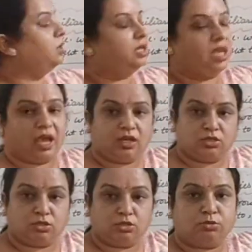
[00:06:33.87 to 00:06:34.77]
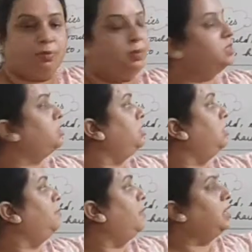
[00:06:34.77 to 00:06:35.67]
can is used for present
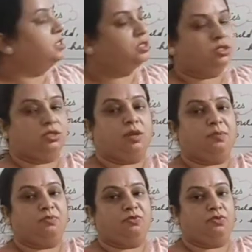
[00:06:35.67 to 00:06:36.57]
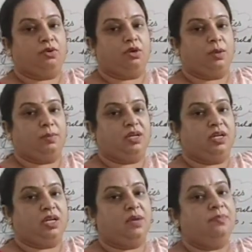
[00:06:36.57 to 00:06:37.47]
and past
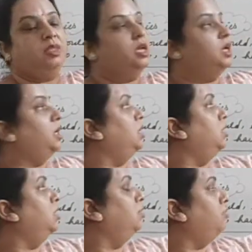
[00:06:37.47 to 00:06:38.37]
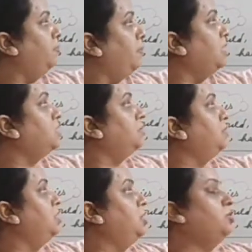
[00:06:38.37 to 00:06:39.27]
ability. For past
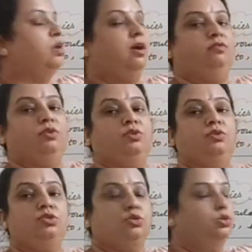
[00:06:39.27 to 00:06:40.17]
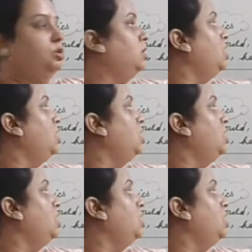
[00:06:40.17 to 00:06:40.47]
ability you have to use could.